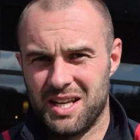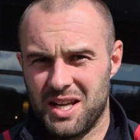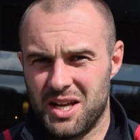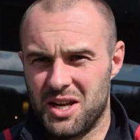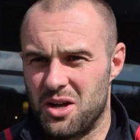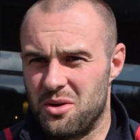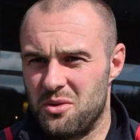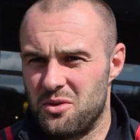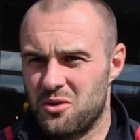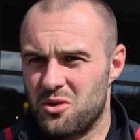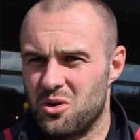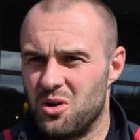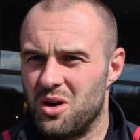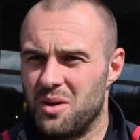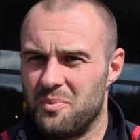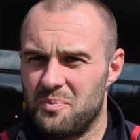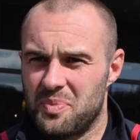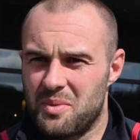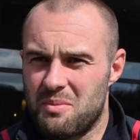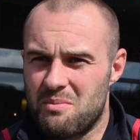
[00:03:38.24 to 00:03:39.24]
you know, we've
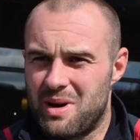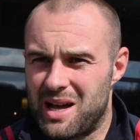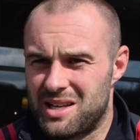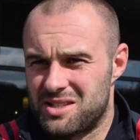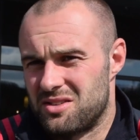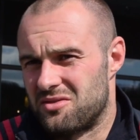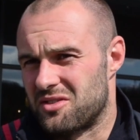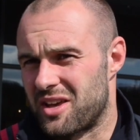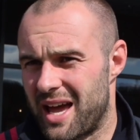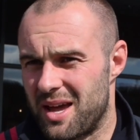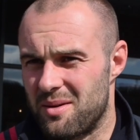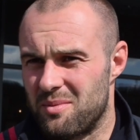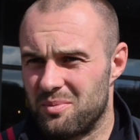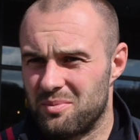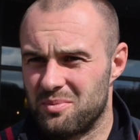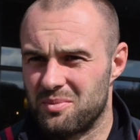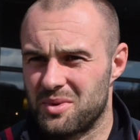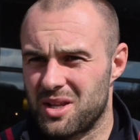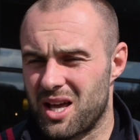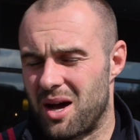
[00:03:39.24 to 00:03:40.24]
got a massive
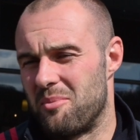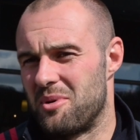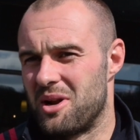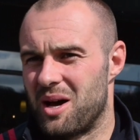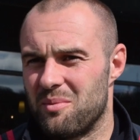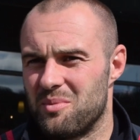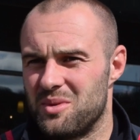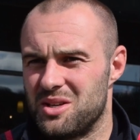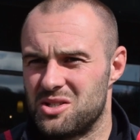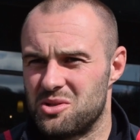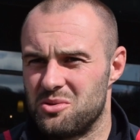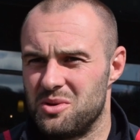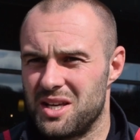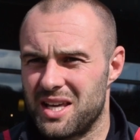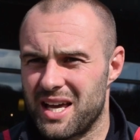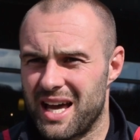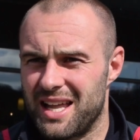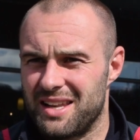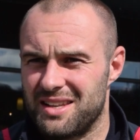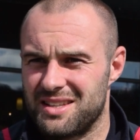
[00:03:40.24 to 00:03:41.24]
game coming up this
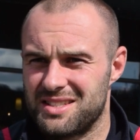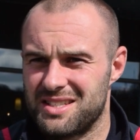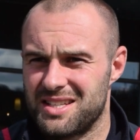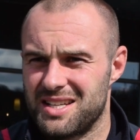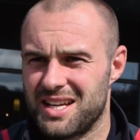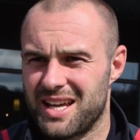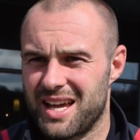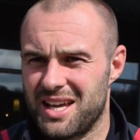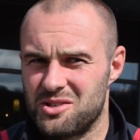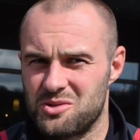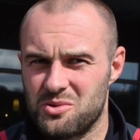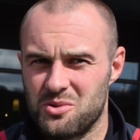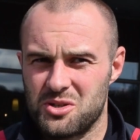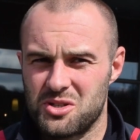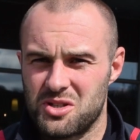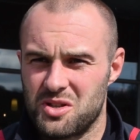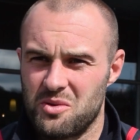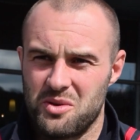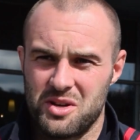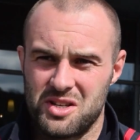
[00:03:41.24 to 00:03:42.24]
weekend against
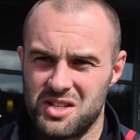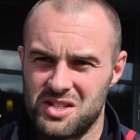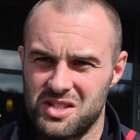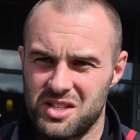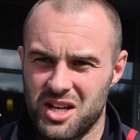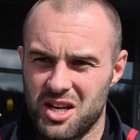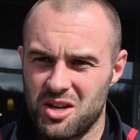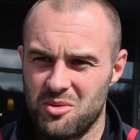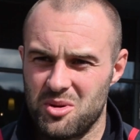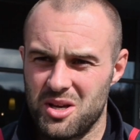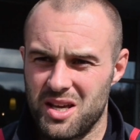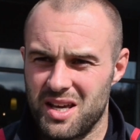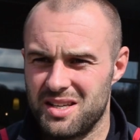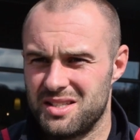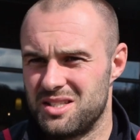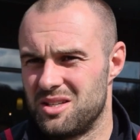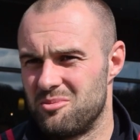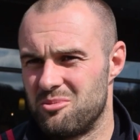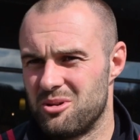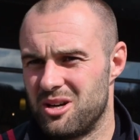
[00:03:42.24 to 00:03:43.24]
Worcester, which isn't going to be
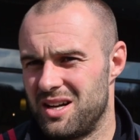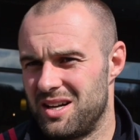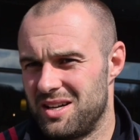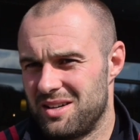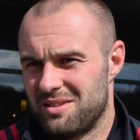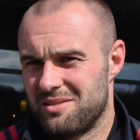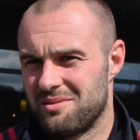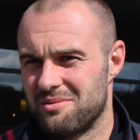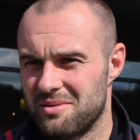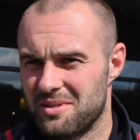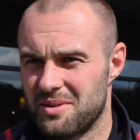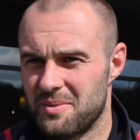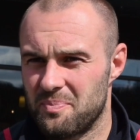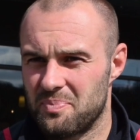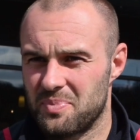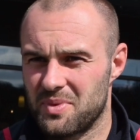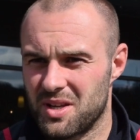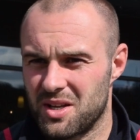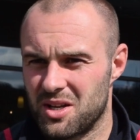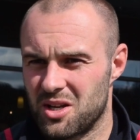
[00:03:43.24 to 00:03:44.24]
easy, but
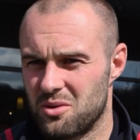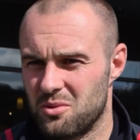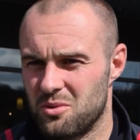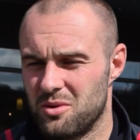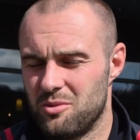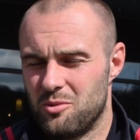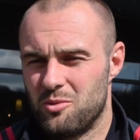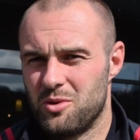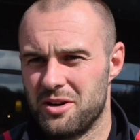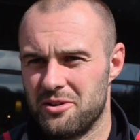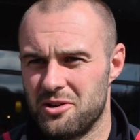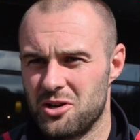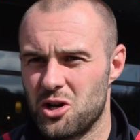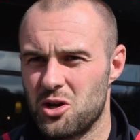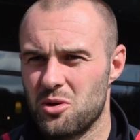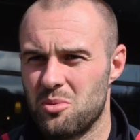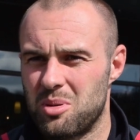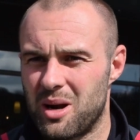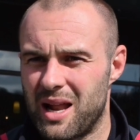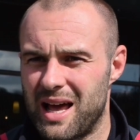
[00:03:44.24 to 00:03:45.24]
you know, we're in a
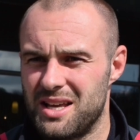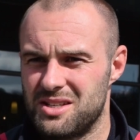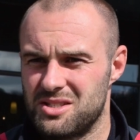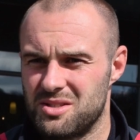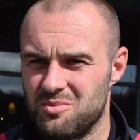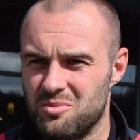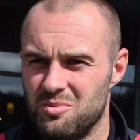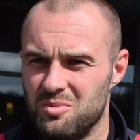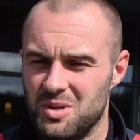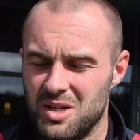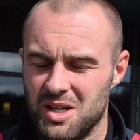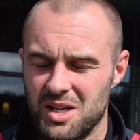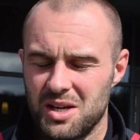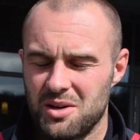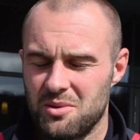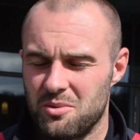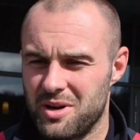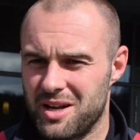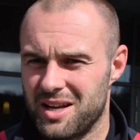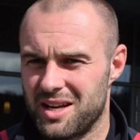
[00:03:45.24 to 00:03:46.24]
good place and
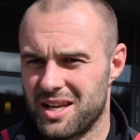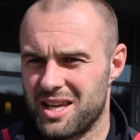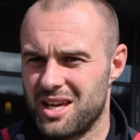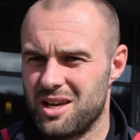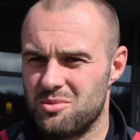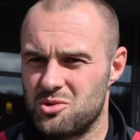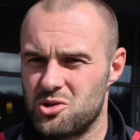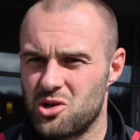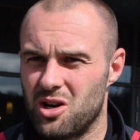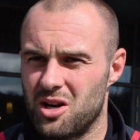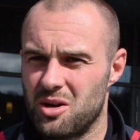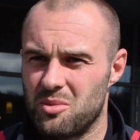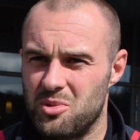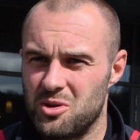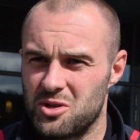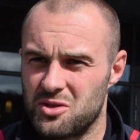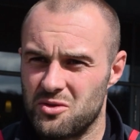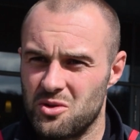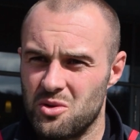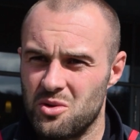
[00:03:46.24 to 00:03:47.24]
we're going to keep trying to
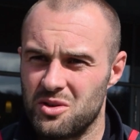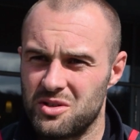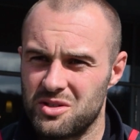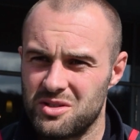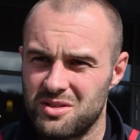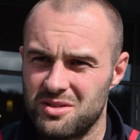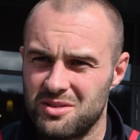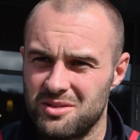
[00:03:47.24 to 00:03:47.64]
push forward.